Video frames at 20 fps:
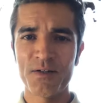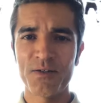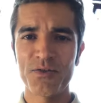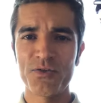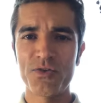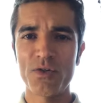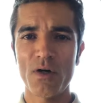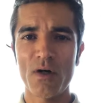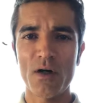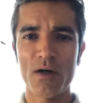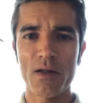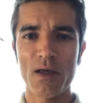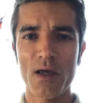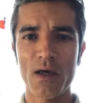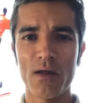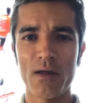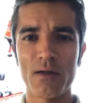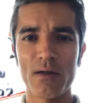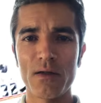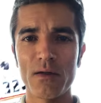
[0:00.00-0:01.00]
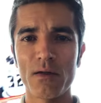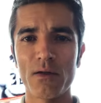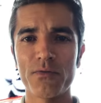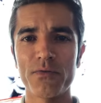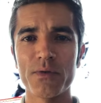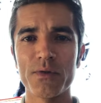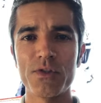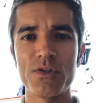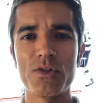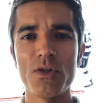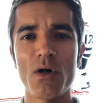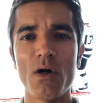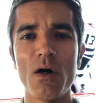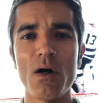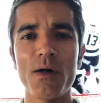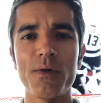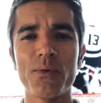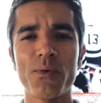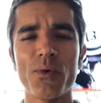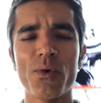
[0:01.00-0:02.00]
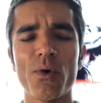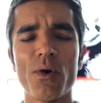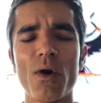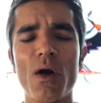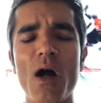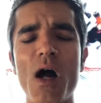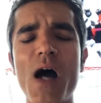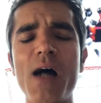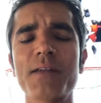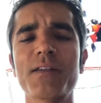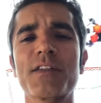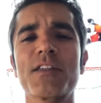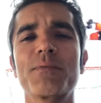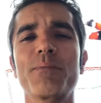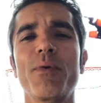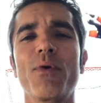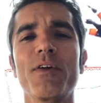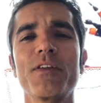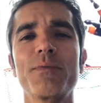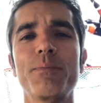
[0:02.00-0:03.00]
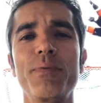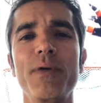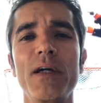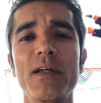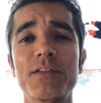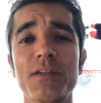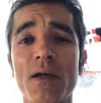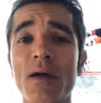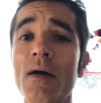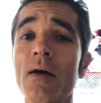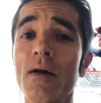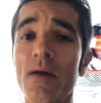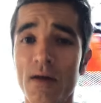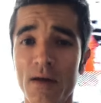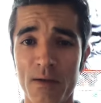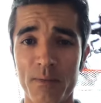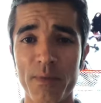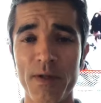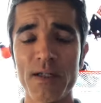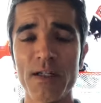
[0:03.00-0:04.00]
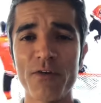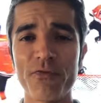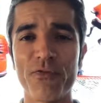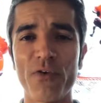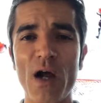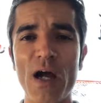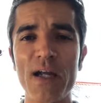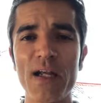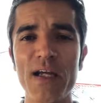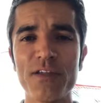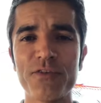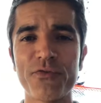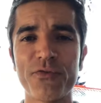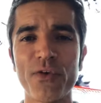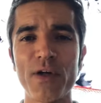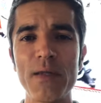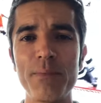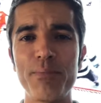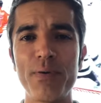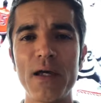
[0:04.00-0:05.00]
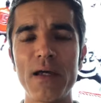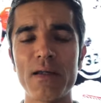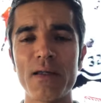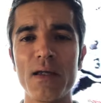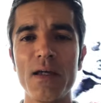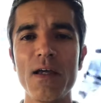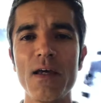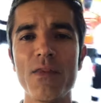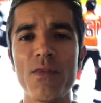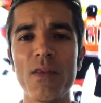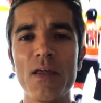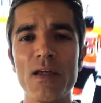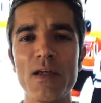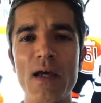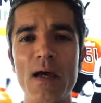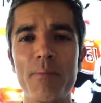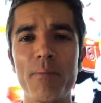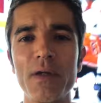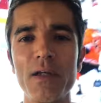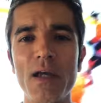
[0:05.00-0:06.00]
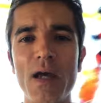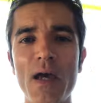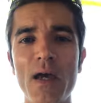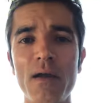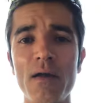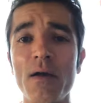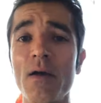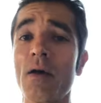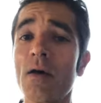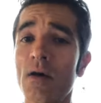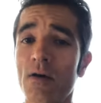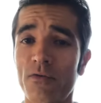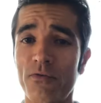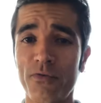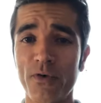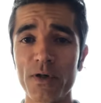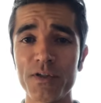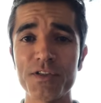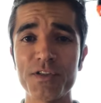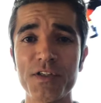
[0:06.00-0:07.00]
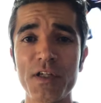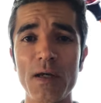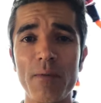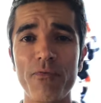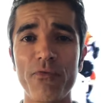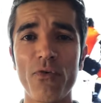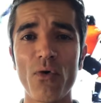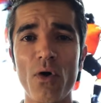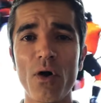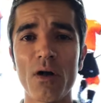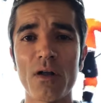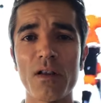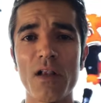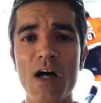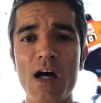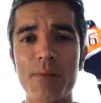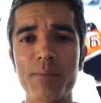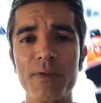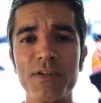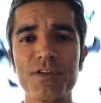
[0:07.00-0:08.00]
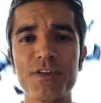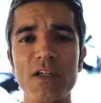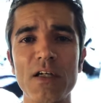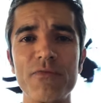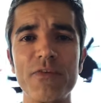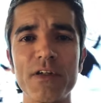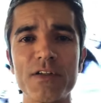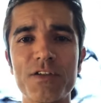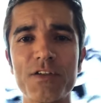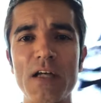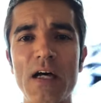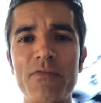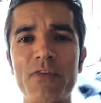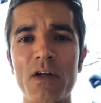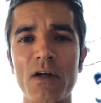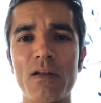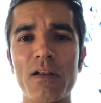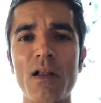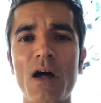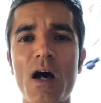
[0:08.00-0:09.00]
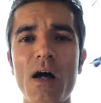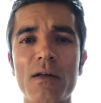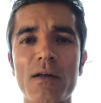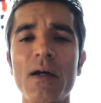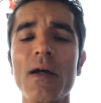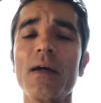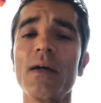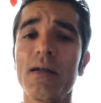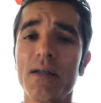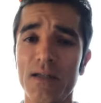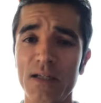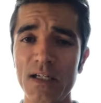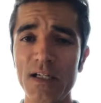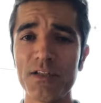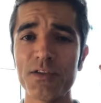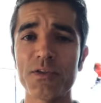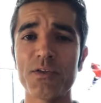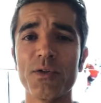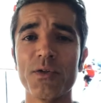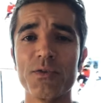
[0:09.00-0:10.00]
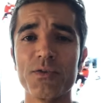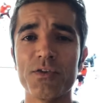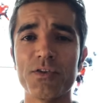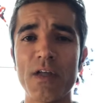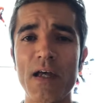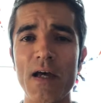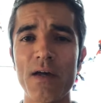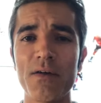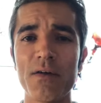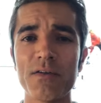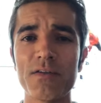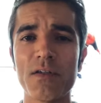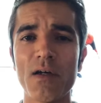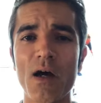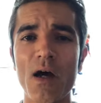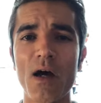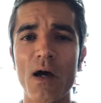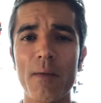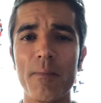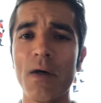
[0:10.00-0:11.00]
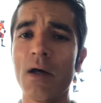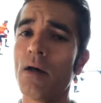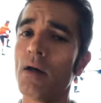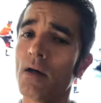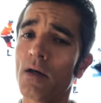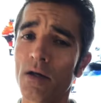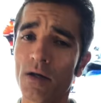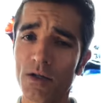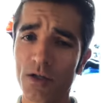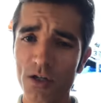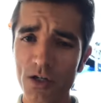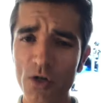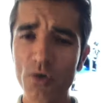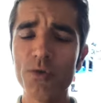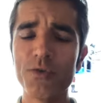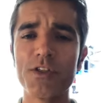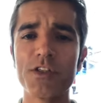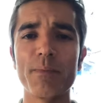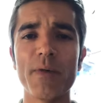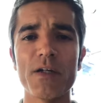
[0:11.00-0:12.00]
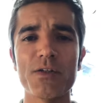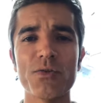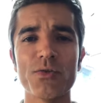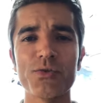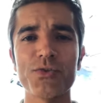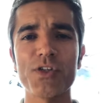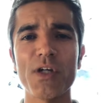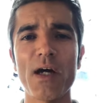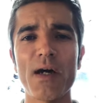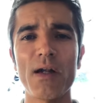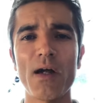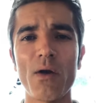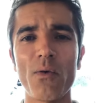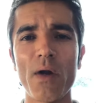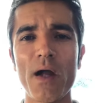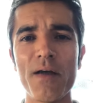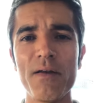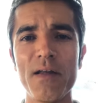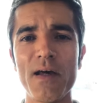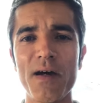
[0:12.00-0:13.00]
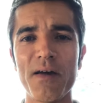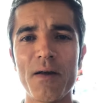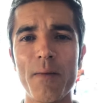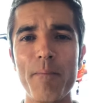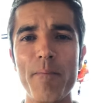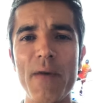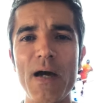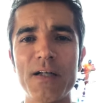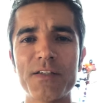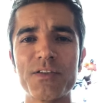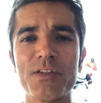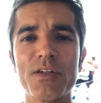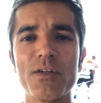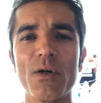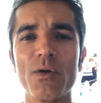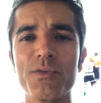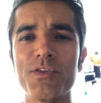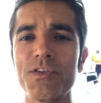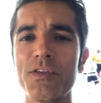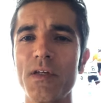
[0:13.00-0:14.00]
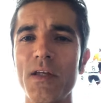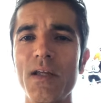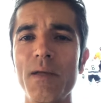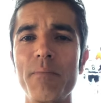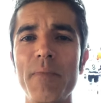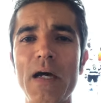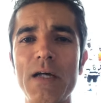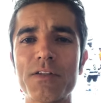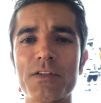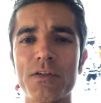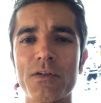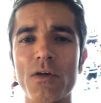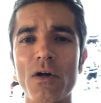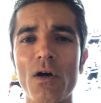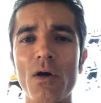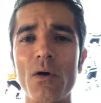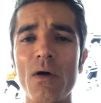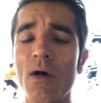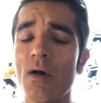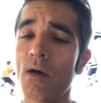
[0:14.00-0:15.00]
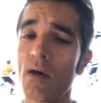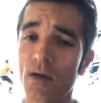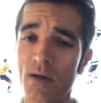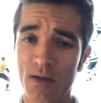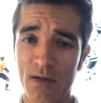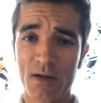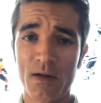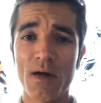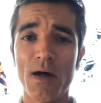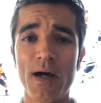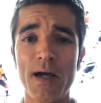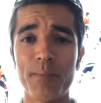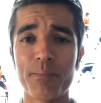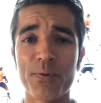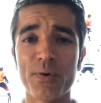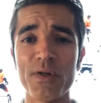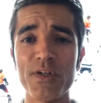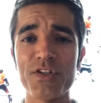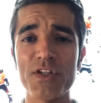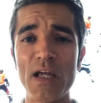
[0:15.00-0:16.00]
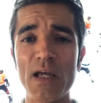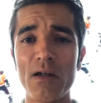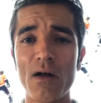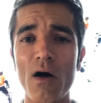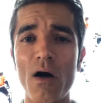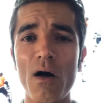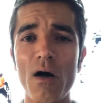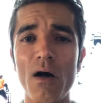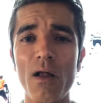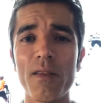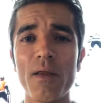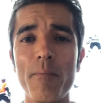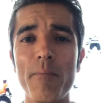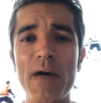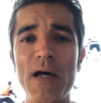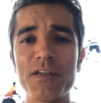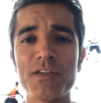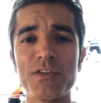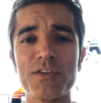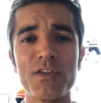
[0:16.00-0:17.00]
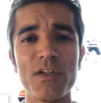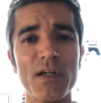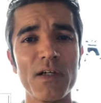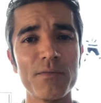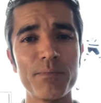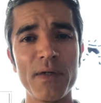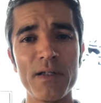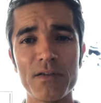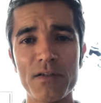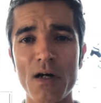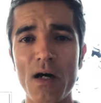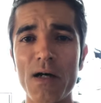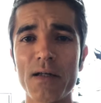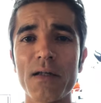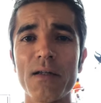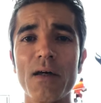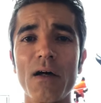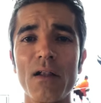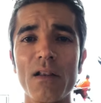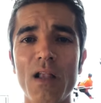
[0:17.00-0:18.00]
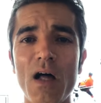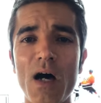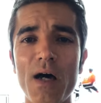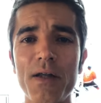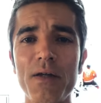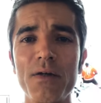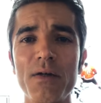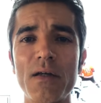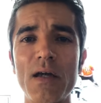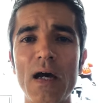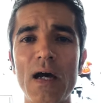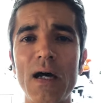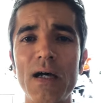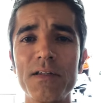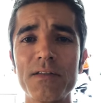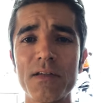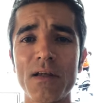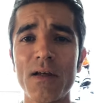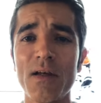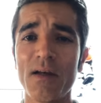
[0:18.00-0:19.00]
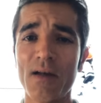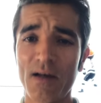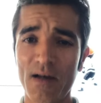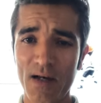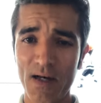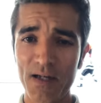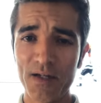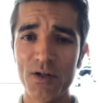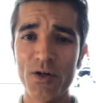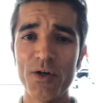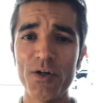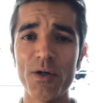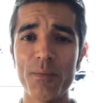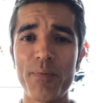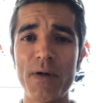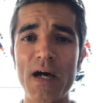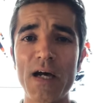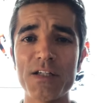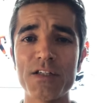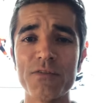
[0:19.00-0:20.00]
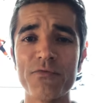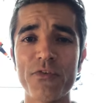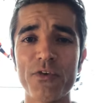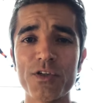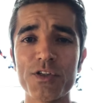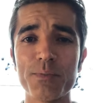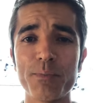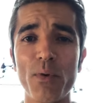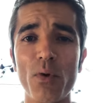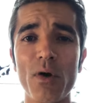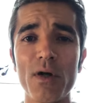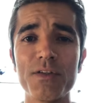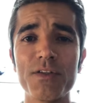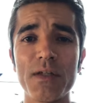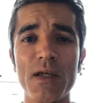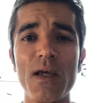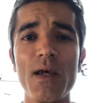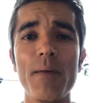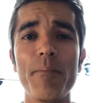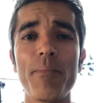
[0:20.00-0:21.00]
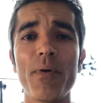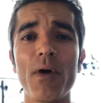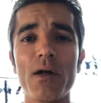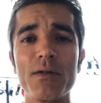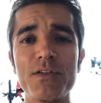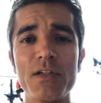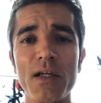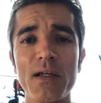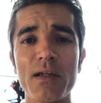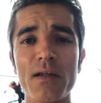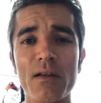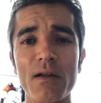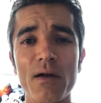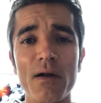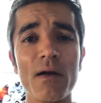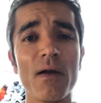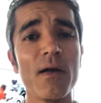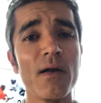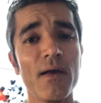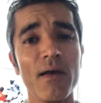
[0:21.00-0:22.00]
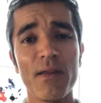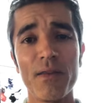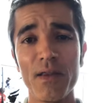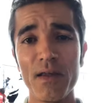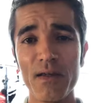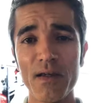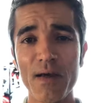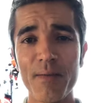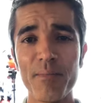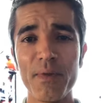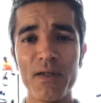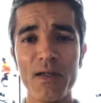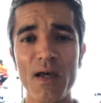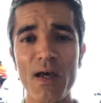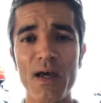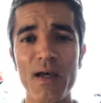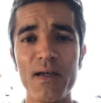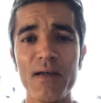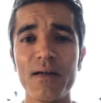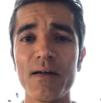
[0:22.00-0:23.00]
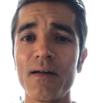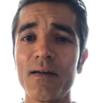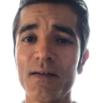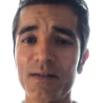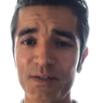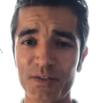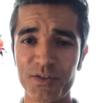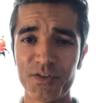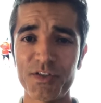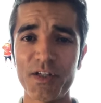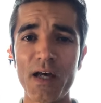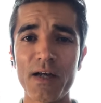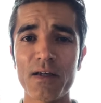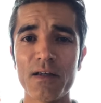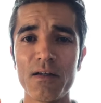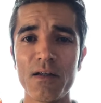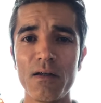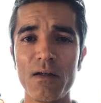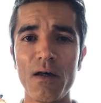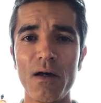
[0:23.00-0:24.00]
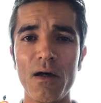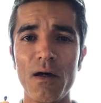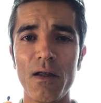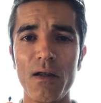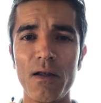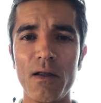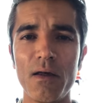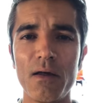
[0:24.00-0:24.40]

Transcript: John Hanna here for John Rock Sports Picks, bringing you Friday's free pick in the NBA. First tip, 4 o'clock Pacific, 7 o'clock Eastern Standard Time. Huge special shout out right now to Mexico City, Mexico. I appreciate all the messages. Been talking to a lot of you guys. I know your passion for sports, in particular the NBA, second to none.